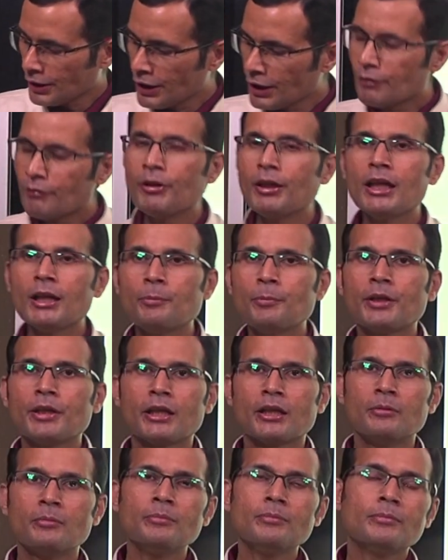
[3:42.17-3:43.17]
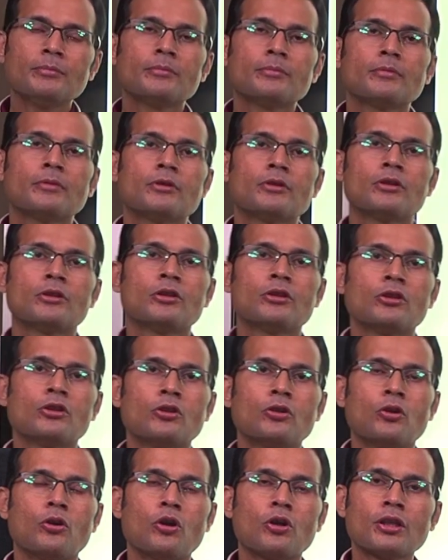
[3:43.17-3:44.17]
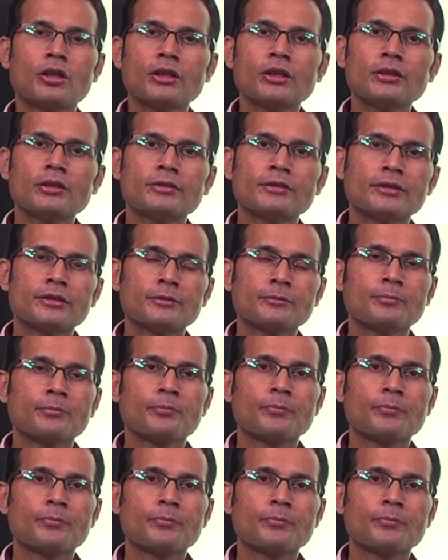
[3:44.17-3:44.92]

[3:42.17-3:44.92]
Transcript: Equilibrium occurs